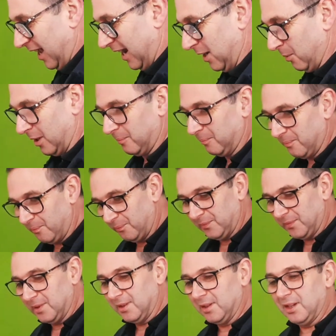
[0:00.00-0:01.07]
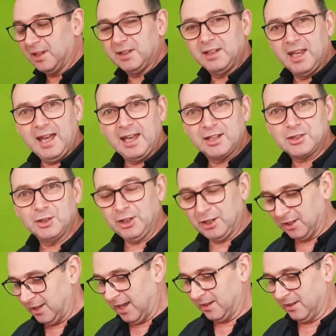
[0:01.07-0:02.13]
Anyway, yeah, so look
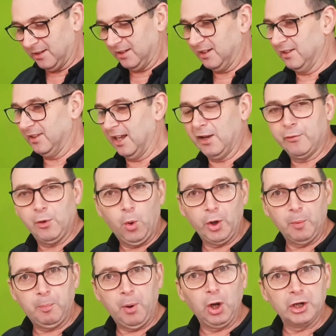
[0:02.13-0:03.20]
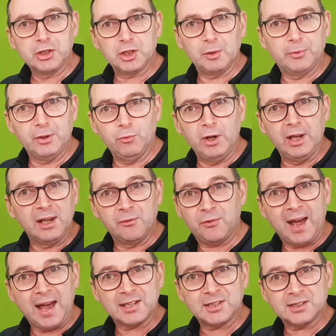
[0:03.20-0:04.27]
at that. And then if I want to polish something really
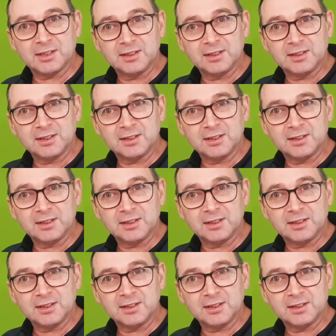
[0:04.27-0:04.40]
fast,